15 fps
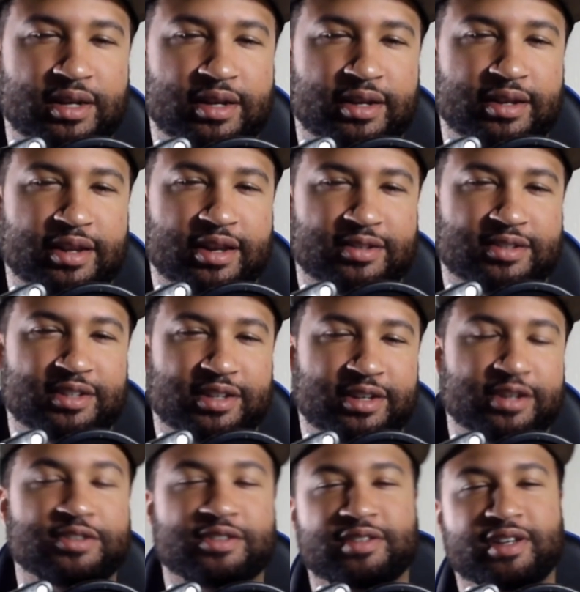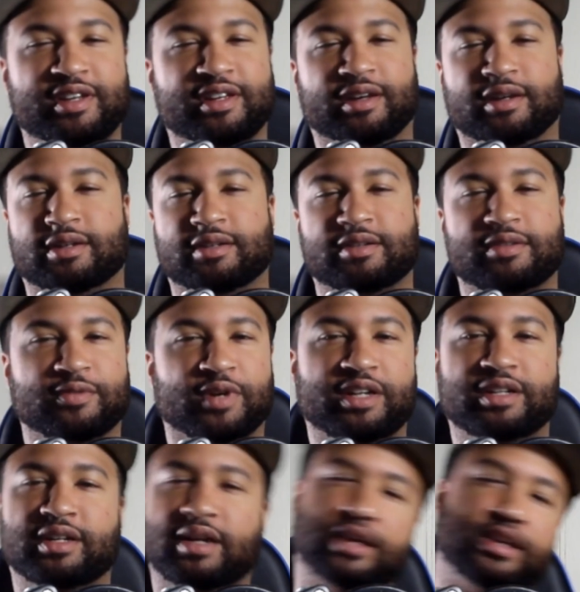now, see, here's the thing, guys,
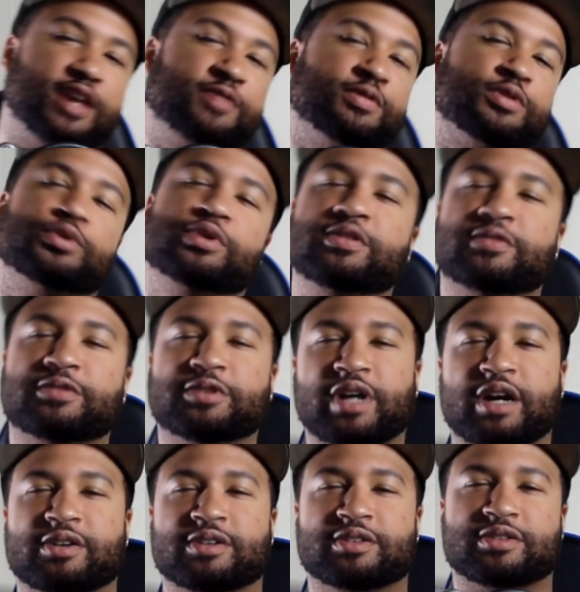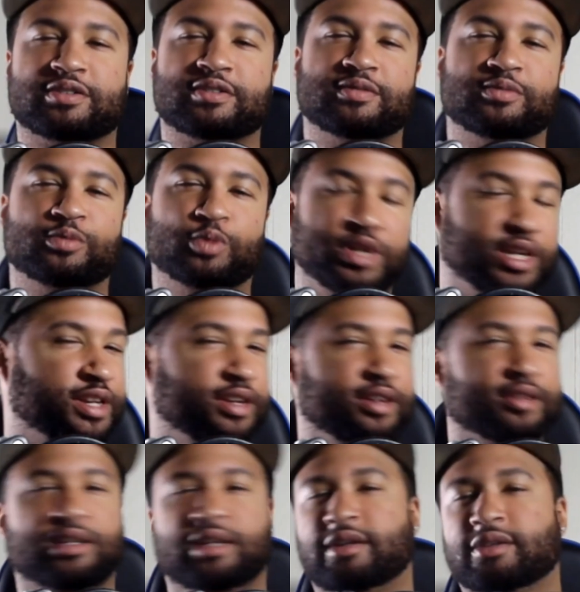right? I gave it 24 hours with any
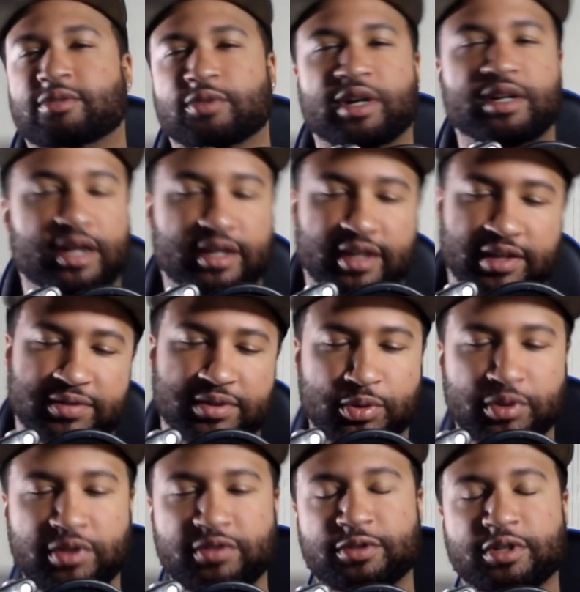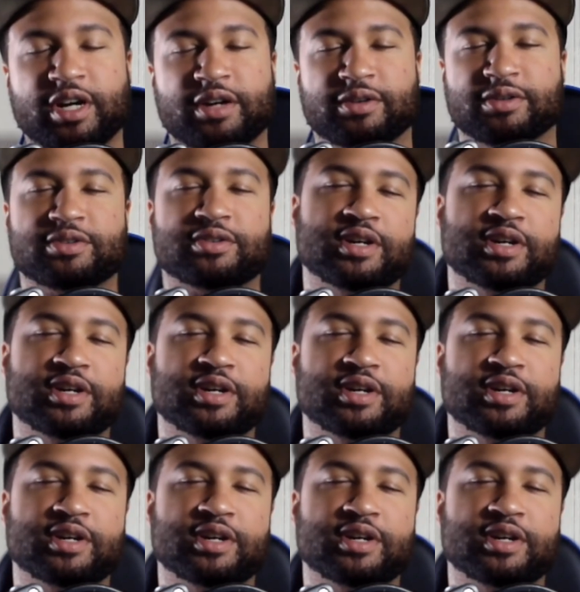lady, right? I give it 24 hours.